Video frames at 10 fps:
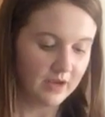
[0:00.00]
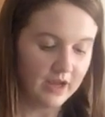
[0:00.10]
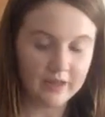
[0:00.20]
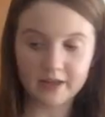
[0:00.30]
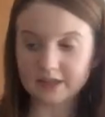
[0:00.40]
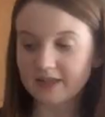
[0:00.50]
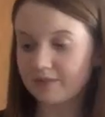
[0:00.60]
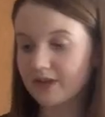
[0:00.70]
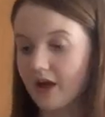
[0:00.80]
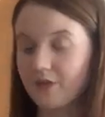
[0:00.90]
And then some
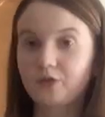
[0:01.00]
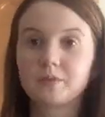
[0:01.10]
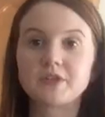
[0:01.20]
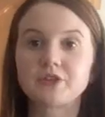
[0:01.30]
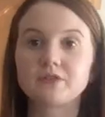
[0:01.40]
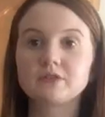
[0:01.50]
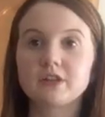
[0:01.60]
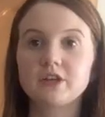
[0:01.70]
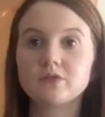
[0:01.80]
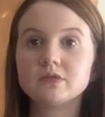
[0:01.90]
of the other materials
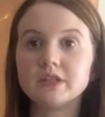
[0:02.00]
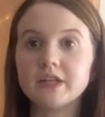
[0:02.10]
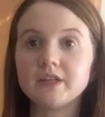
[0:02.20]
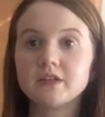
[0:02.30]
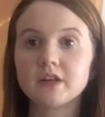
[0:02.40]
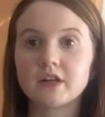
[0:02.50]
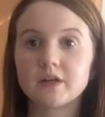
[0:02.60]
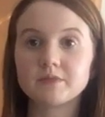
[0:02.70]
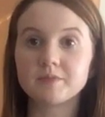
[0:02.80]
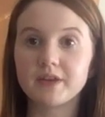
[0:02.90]
that you'll need
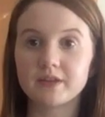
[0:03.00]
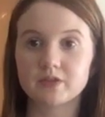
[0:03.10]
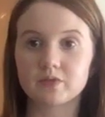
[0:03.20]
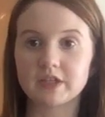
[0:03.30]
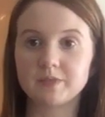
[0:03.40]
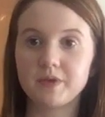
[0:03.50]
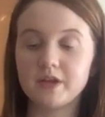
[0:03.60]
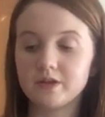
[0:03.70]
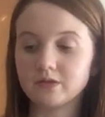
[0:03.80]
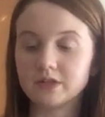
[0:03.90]
to make this recipe,
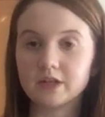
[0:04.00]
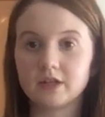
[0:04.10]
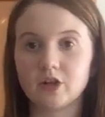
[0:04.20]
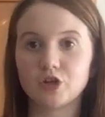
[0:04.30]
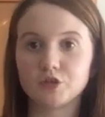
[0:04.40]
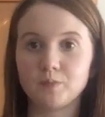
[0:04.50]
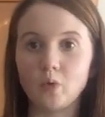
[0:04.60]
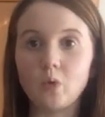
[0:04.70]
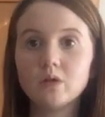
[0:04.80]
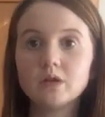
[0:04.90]
you'll need a large
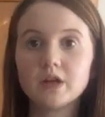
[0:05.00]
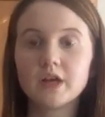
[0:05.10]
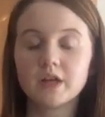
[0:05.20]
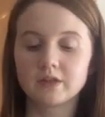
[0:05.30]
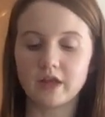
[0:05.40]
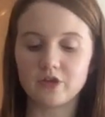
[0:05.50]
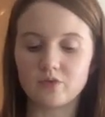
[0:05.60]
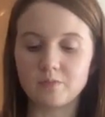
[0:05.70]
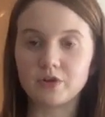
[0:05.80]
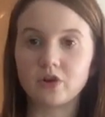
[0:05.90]
bowl that you
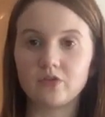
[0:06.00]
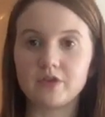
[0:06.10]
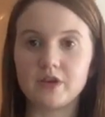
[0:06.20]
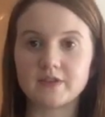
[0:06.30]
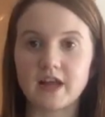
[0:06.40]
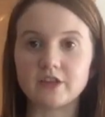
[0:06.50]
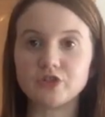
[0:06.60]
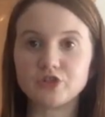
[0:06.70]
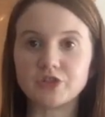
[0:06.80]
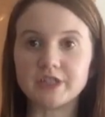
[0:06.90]
can put all the salad
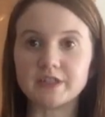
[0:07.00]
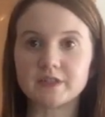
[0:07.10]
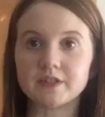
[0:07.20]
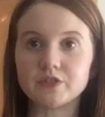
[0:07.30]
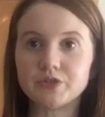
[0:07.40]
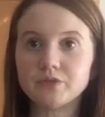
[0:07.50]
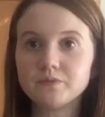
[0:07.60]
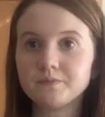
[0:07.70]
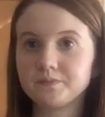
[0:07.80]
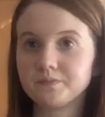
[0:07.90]
ingredients into.